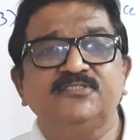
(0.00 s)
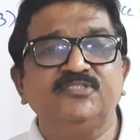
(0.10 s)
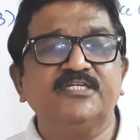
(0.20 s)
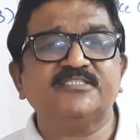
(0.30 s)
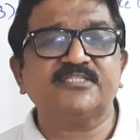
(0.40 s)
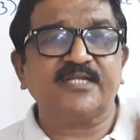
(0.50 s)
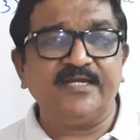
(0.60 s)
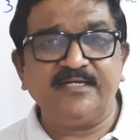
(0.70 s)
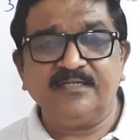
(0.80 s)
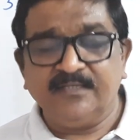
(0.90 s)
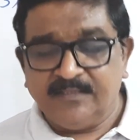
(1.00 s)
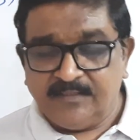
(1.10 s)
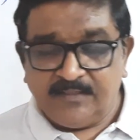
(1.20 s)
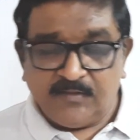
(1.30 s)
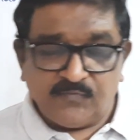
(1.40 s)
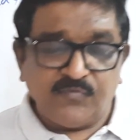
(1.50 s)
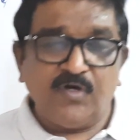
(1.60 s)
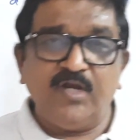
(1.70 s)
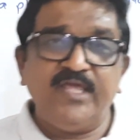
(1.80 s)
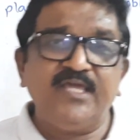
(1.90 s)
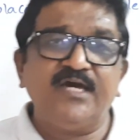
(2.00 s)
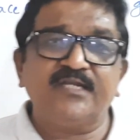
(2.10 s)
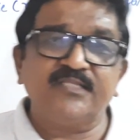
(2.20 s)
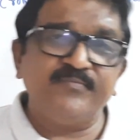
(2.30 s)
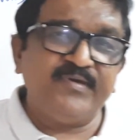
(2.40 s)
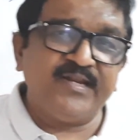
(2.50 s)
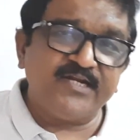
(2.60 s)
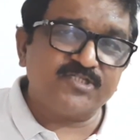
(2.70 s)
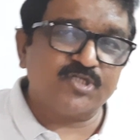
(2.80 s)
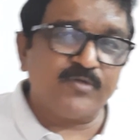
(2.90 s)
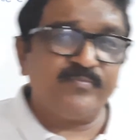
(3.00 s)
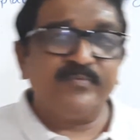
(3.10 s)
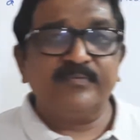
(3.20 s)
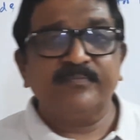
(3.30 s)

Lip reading: Just write following are the merits of